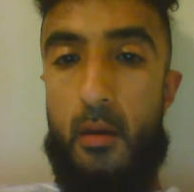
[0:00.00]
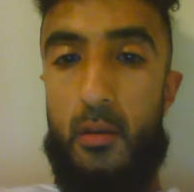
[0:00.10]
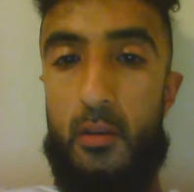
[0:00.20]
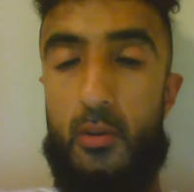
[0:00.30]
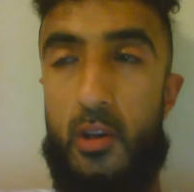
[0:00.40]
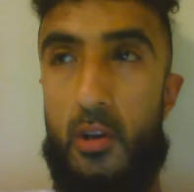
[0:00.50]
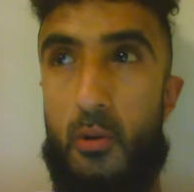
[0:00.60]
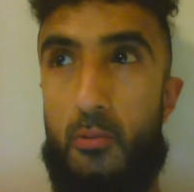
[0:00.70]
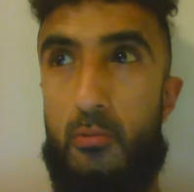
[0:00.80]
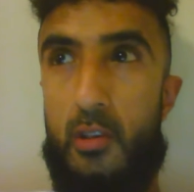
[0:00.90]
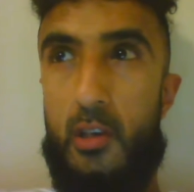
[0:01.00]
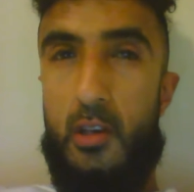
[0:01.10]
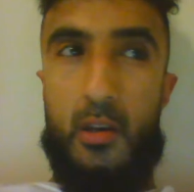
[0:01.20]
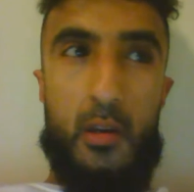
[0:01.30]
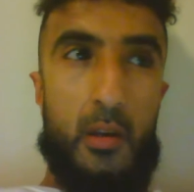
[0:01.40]
you can only
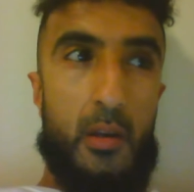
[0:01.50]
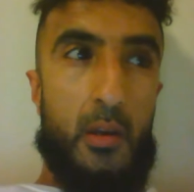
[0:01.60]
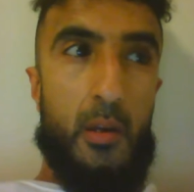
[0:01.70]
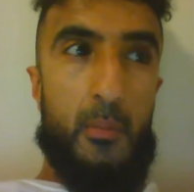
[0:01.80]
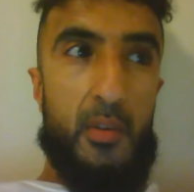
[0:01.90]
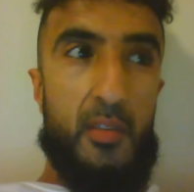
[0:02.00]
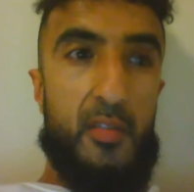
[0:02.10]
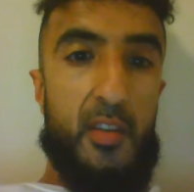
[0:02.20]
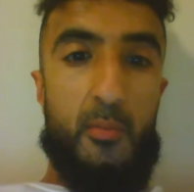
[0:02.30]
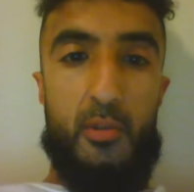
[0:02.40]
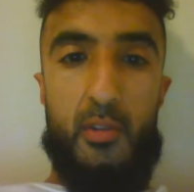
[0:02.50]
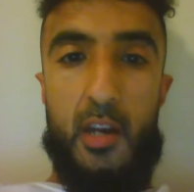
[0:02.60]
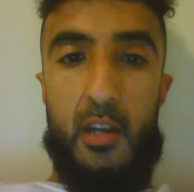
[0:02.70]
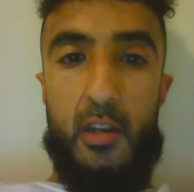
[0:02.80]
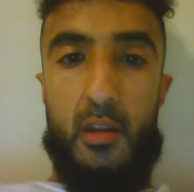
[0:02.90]
be
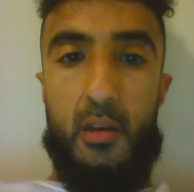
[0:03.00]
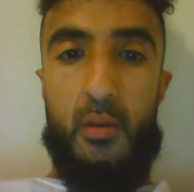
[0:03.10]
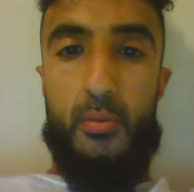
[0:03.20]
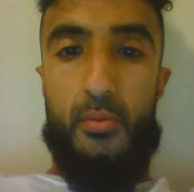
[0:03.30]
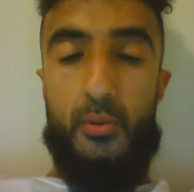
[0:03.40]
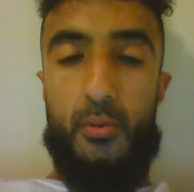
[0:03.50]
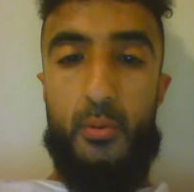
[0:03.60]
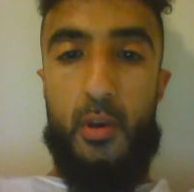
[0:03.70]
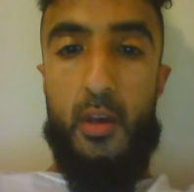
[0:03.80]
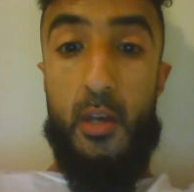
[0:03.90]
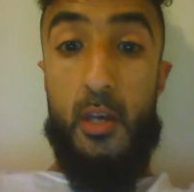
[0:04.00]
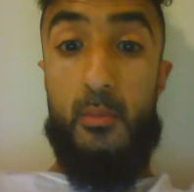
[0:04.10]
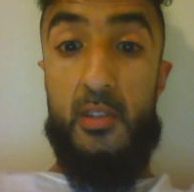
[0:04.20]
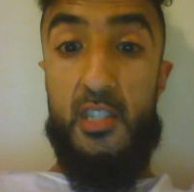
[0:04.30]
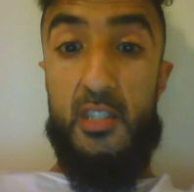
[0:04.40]
stimulated through
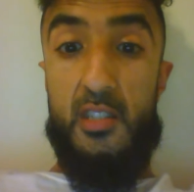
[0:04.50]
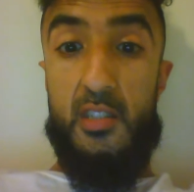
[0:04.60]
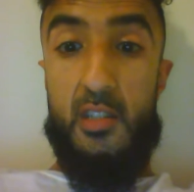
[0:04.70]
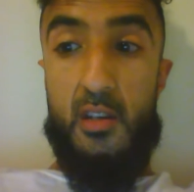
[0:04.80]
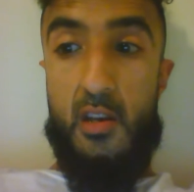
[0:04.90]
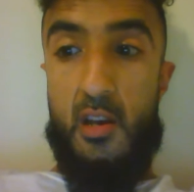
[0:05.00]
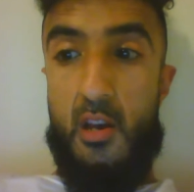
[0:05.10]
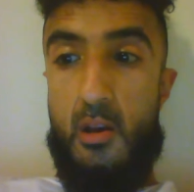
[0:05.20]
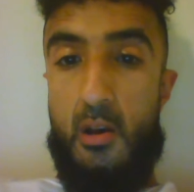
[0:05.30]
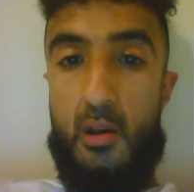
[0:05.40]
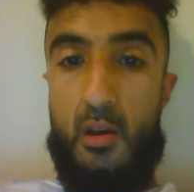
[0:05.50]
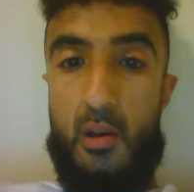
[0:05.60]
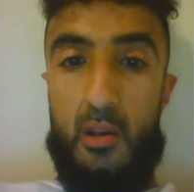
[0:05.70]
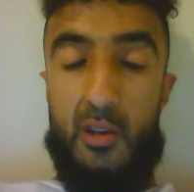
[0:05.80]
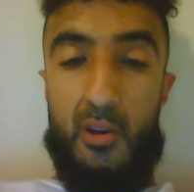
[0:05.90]
images.
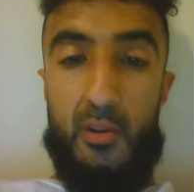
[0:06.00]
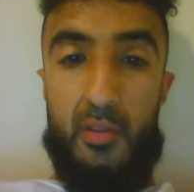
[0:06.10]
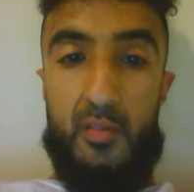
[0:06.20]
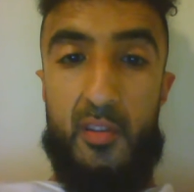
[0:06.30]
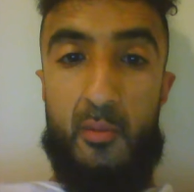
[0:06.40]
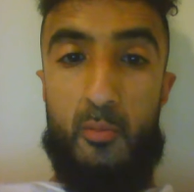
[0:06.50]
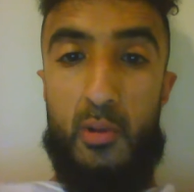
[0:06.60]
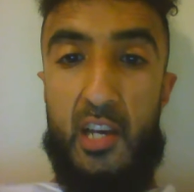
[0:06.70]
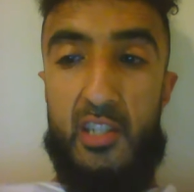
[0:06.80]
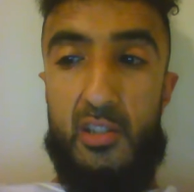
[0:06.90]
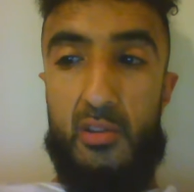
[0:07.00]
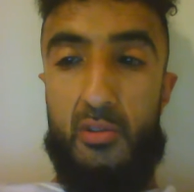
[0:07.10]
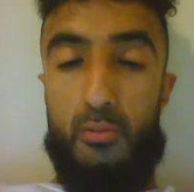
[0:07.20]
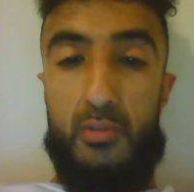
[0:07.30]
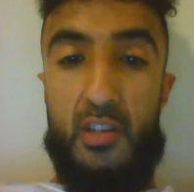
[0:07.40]
The stimulation
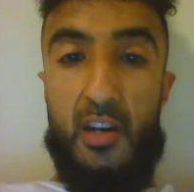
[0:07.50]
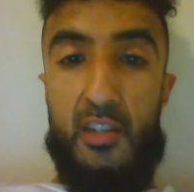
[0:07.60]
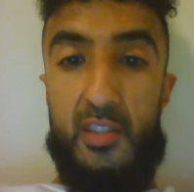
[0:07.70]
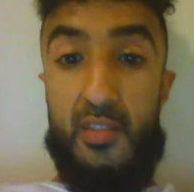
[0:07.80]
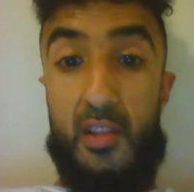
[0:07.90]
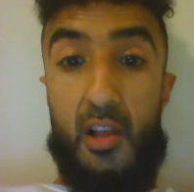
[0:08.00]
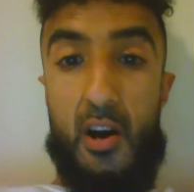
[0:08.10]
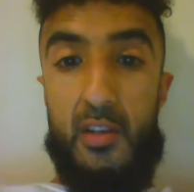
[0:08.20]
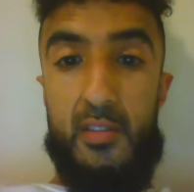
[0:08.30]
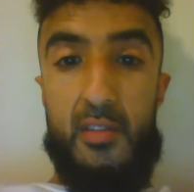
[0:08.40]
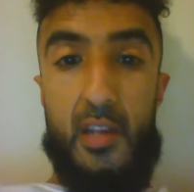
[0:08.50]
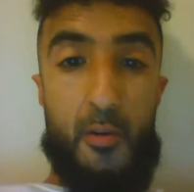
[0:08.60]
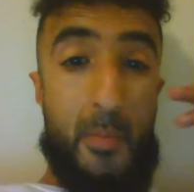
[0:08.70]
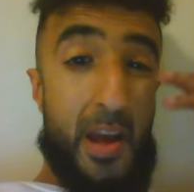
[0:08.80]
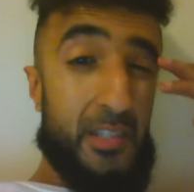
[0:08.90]
through touch is lost. Now
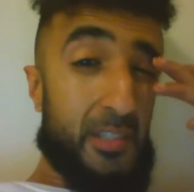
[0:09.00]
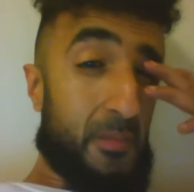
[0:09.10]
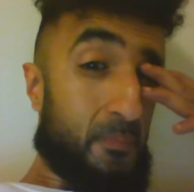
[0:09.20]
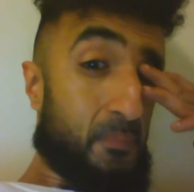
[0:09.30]
imagine,